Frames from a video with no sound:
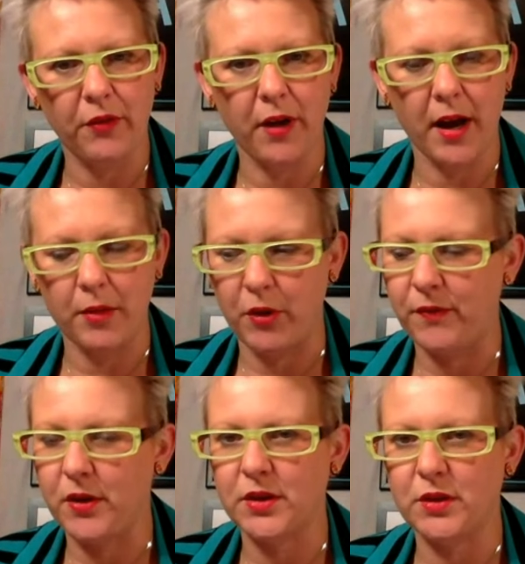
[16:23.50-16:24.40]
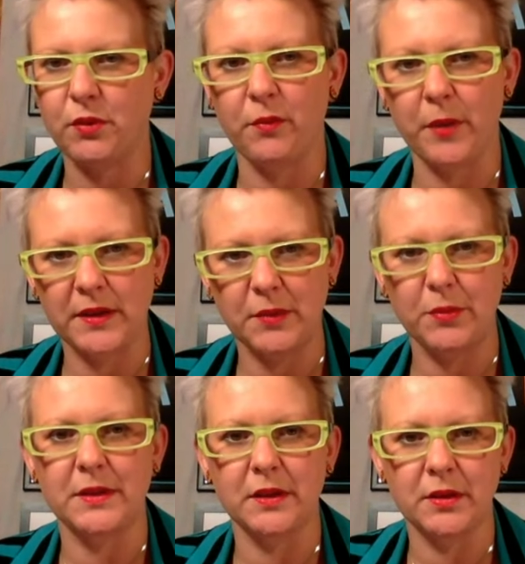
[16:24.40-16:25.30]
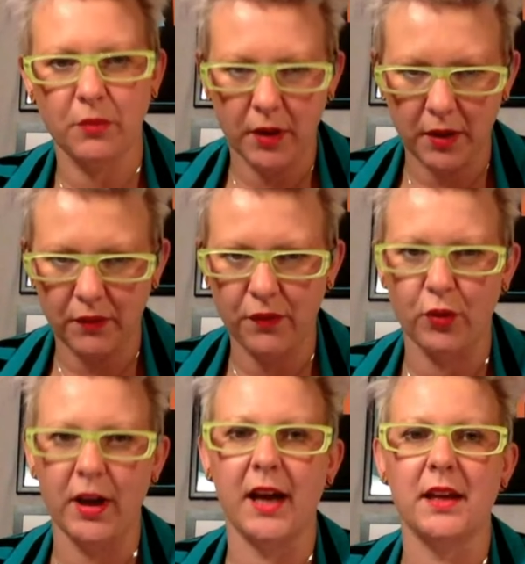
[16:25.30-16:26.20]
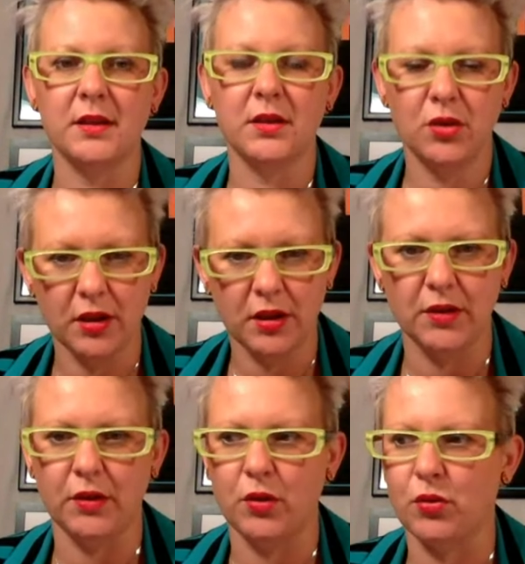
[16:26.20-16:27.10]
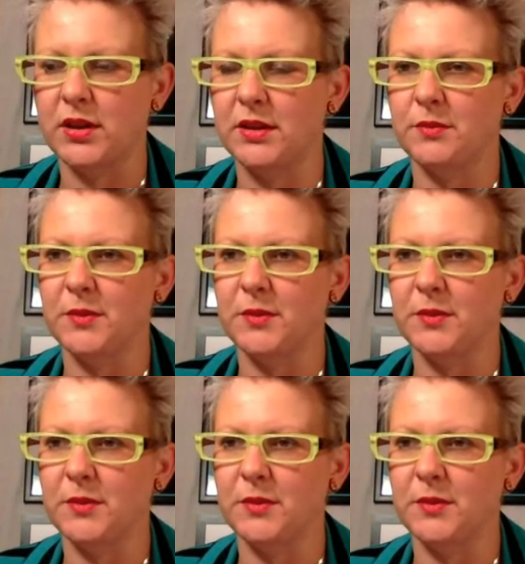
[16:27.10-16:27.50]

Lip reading: grand in my first 12 months of business, working 4 days, 2 kids on the autism